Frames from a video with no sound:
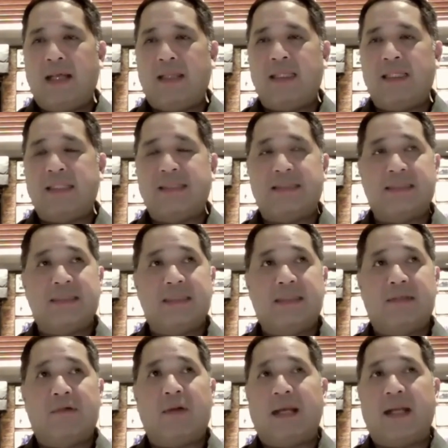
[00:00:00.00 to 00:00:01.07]
is the
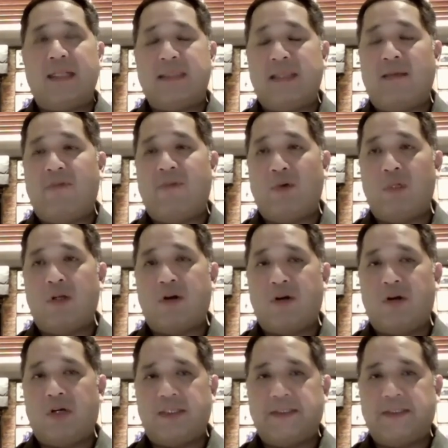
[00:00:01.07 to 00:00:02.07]
rising fuel cost.